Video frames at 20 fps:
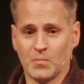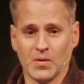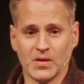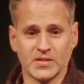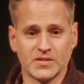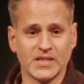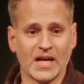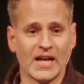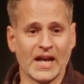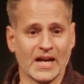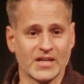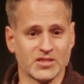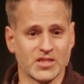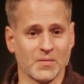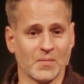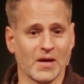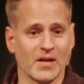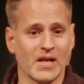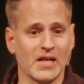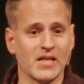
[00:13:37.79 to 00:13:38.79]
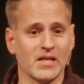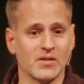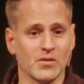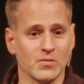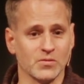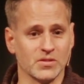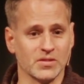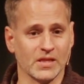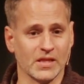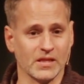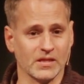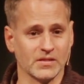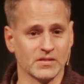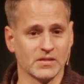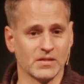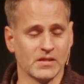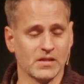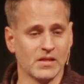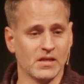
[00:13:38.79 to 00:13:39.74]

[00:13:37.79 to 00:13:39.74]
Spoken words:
But it's not actually about any of those things.